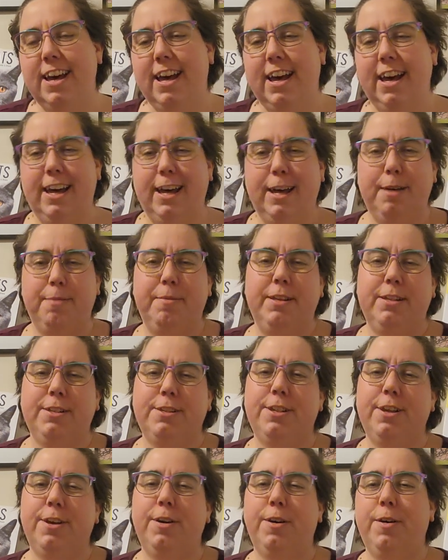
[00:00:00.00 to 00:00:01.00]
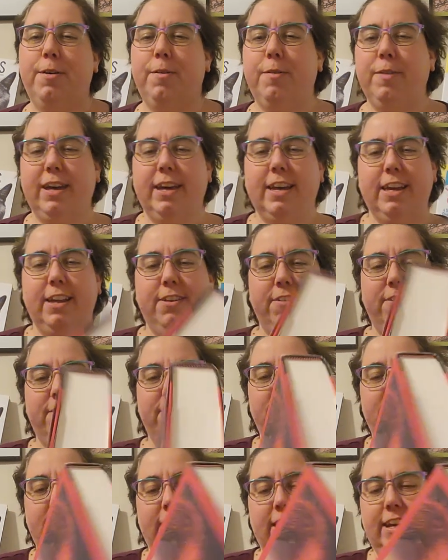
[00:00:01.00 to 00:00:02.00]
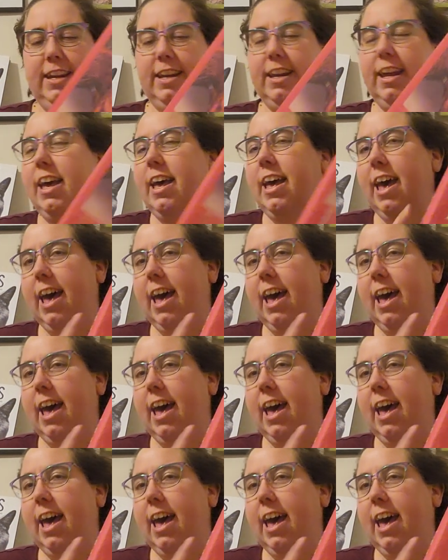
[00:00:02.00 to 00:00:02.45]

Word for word: Um, and so we can read